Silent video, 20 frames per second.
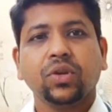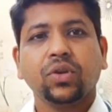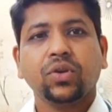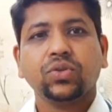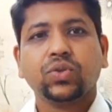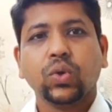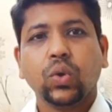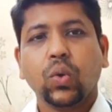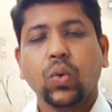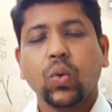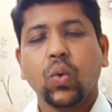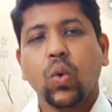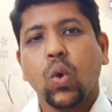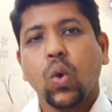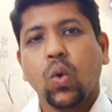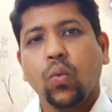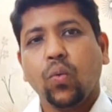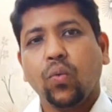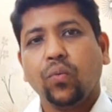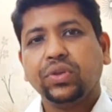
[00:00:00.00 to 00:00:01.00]
So
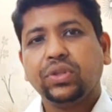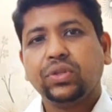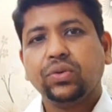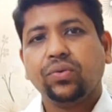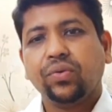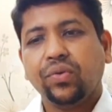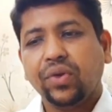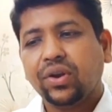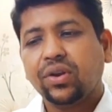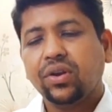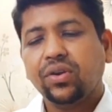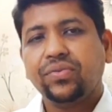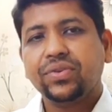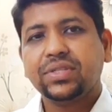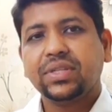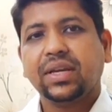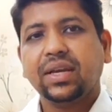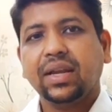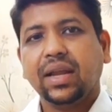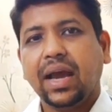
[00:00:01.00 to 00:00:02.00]
with your regular
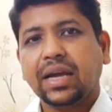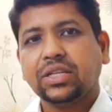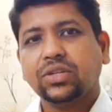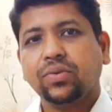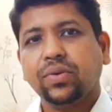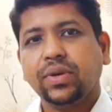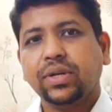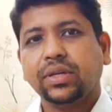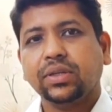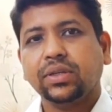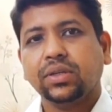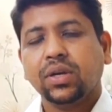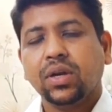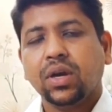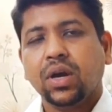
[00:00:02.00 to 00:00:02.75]
physical activity,